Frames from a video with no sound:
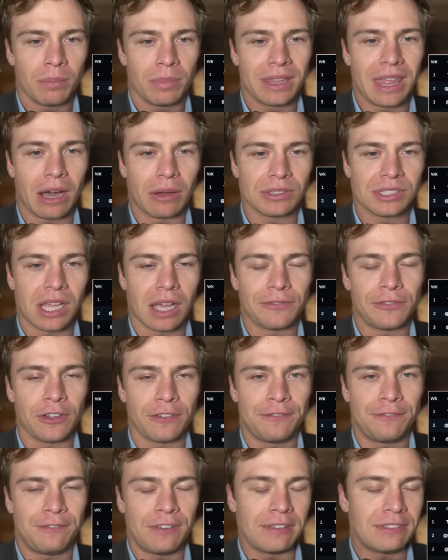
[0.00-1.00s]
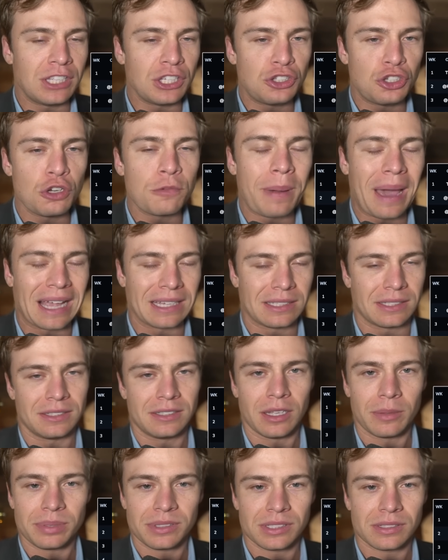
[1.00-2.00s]
But that was off of 52 pass
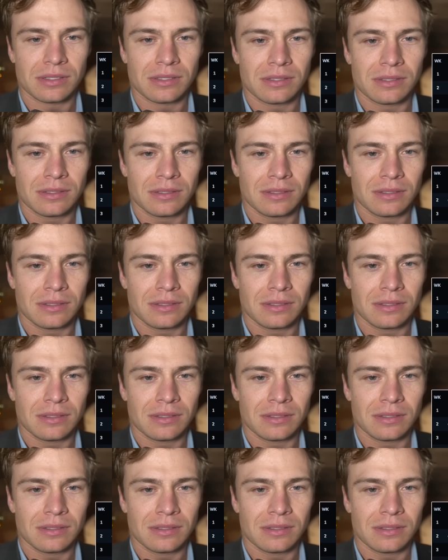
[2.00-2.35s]
attempts.